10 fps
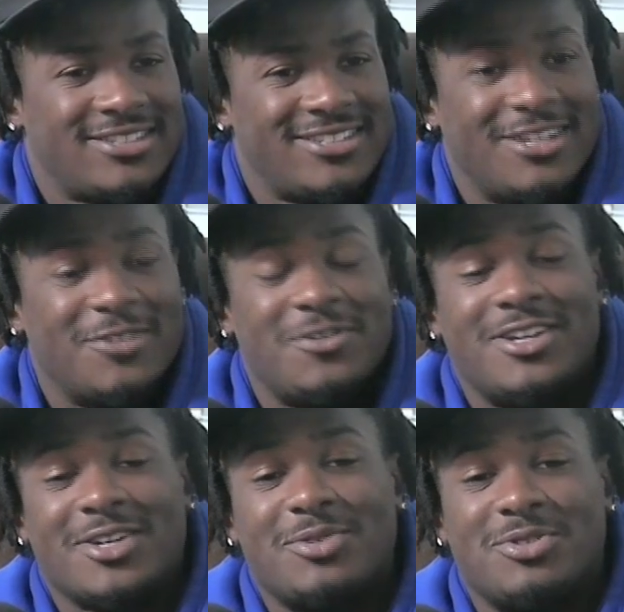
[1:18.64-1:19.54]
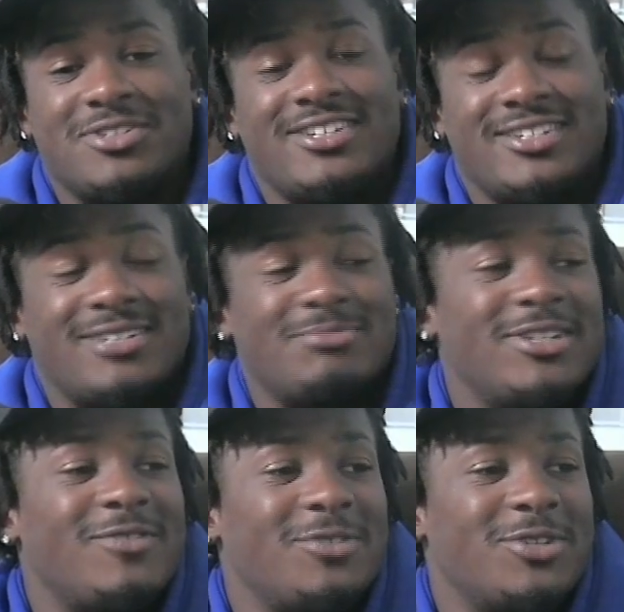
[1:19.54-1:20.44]
I feel like I'm on. yeah, I'm
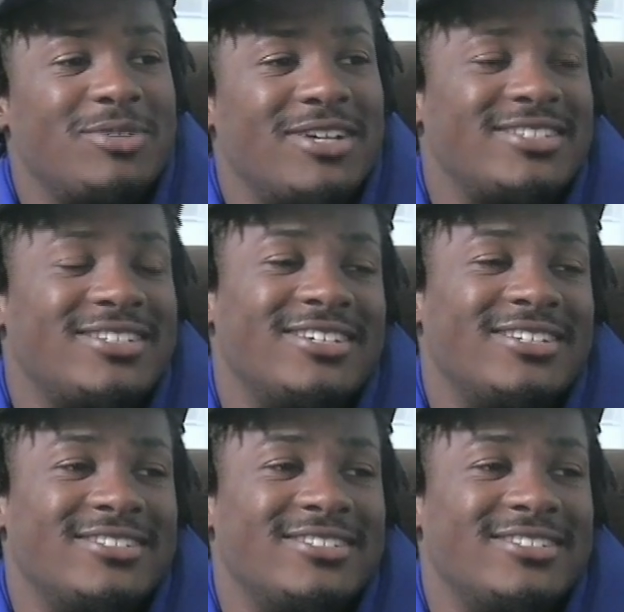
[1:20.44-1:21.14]
definitely on the path to that. Yeah.